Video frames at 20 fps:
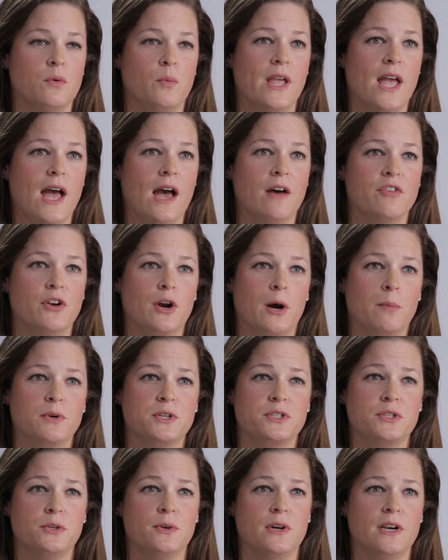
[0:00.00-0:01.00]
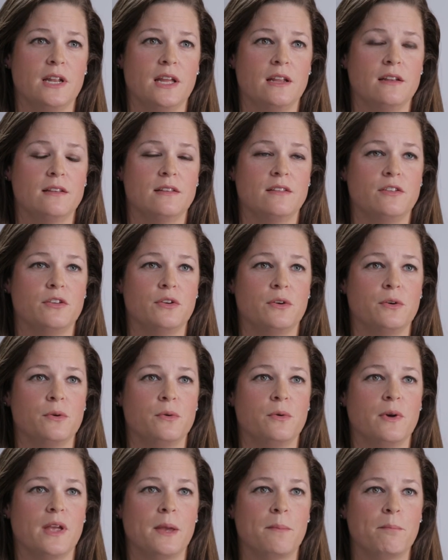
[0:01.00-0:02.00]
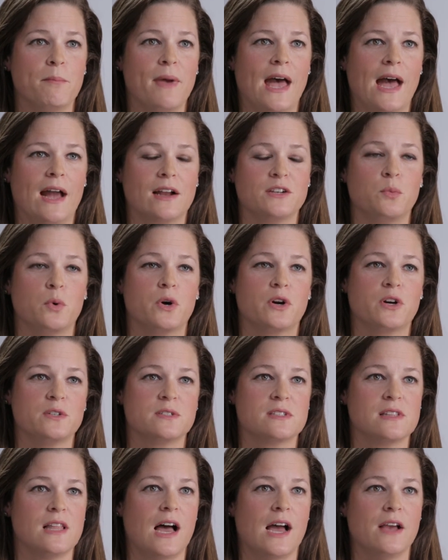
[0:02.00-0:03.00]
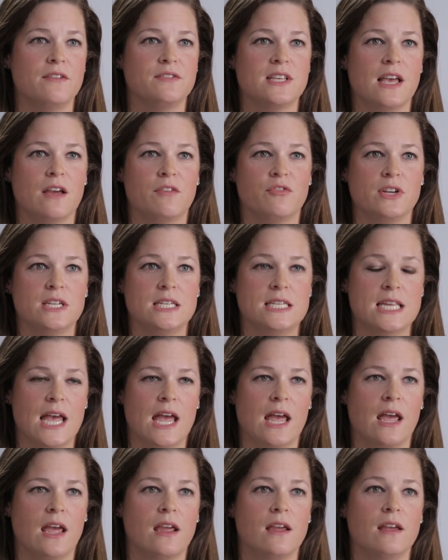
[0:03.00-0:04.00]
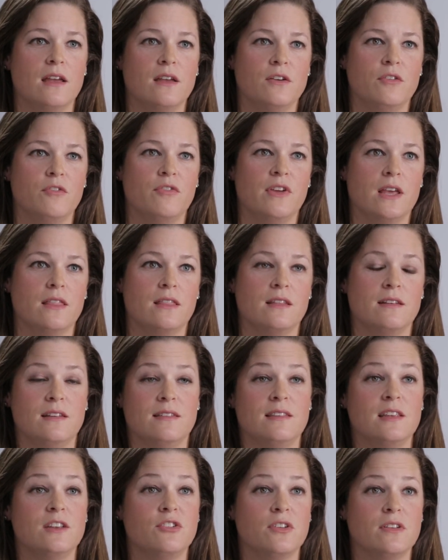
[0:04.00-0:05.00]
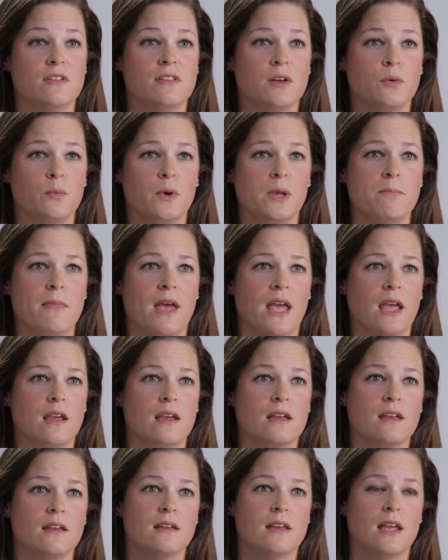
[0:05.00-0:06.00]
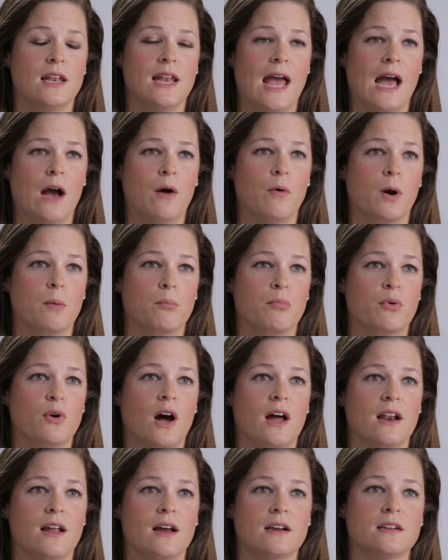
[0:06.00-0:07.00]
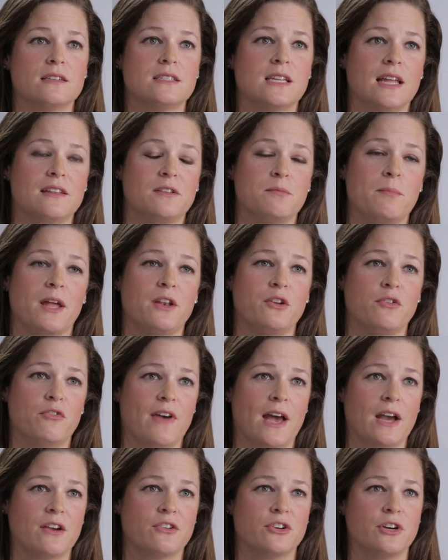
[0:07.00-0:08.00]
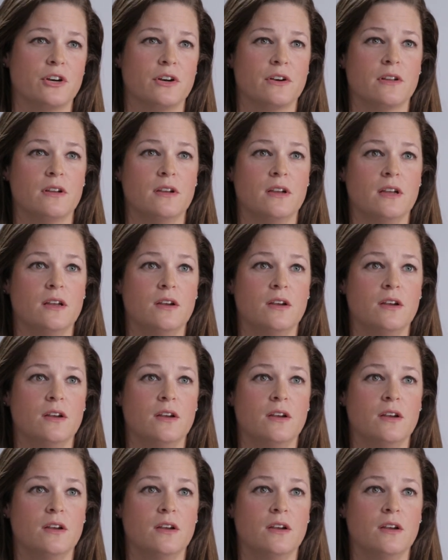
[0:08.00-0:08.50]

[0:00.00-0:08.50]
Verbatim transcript: We have an opportunity to impact workers' lives every day via the decisions that we make in how our product gets manufactured.